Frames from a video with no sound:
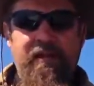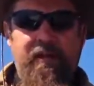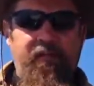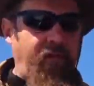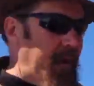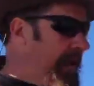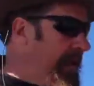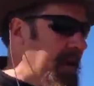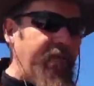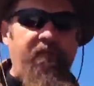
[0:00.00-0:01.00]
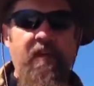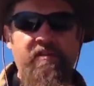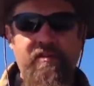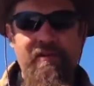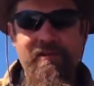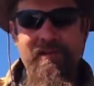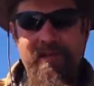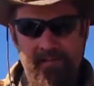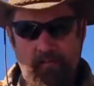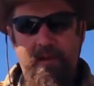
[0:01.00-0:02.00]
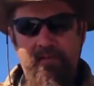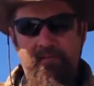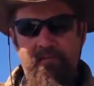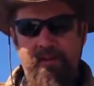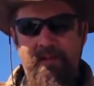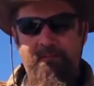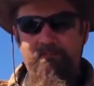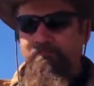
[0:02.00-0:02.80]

so they can have fish in the winter time.